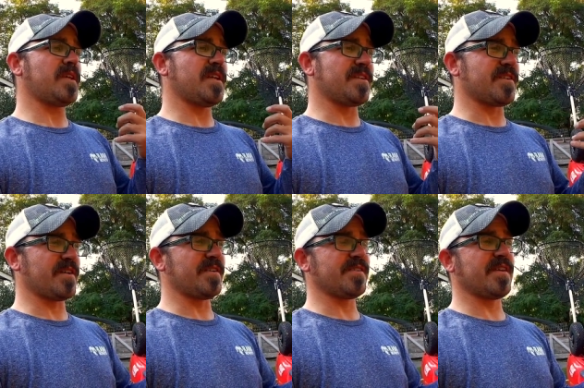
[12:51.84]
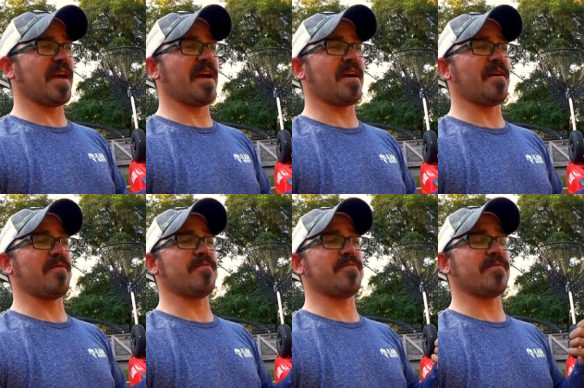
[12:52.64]
it does
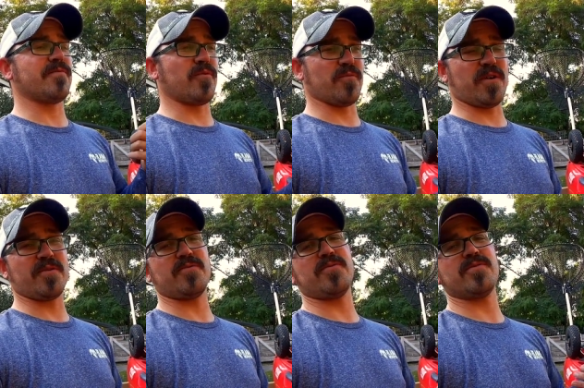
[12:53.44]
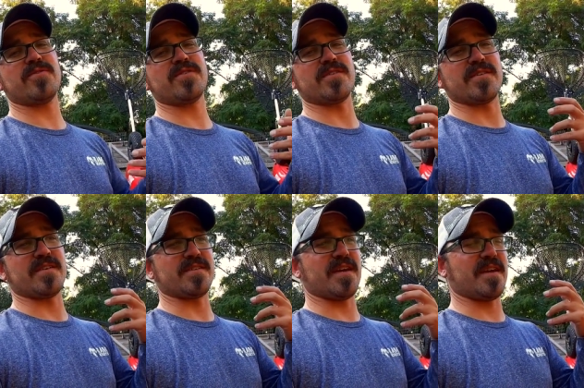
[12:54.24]
have four rod holders. It
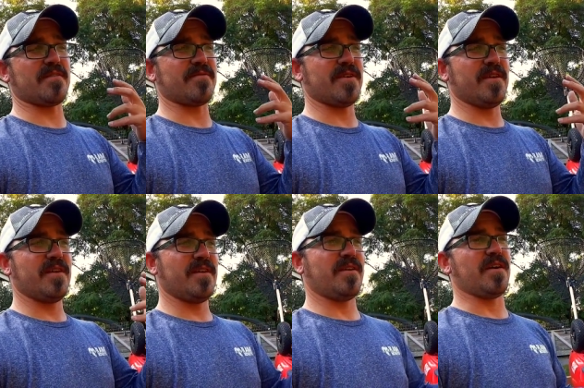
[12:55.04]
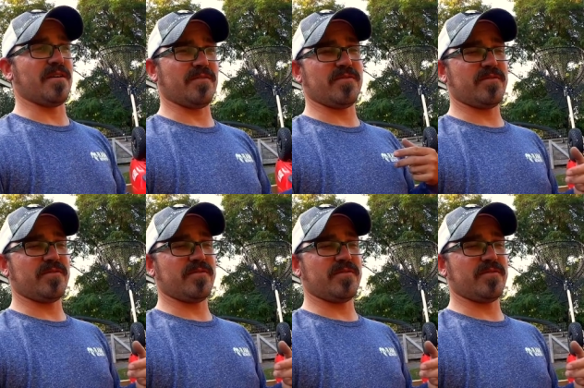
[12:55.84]
does have uh,